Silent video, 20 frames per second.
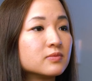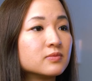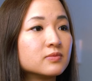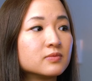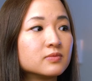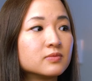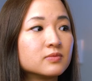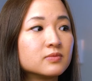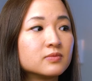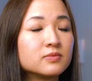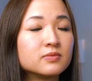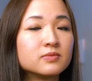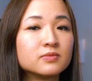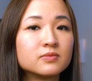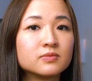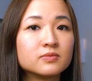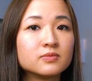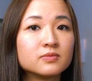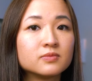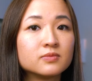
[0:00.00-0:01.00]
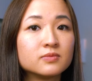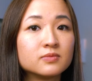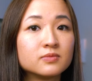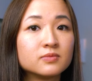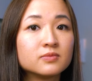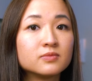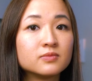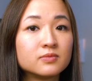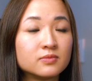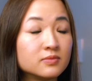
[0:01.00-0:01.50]

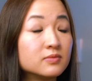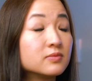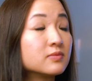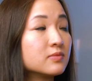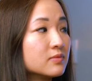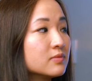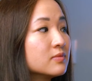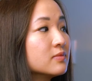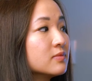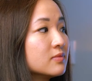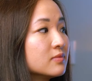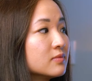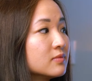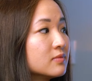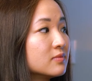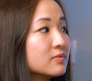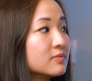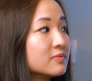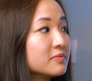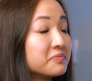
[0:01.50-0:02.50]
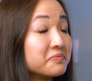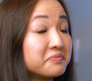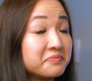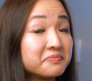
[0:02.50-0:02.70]
The person shown says nothing.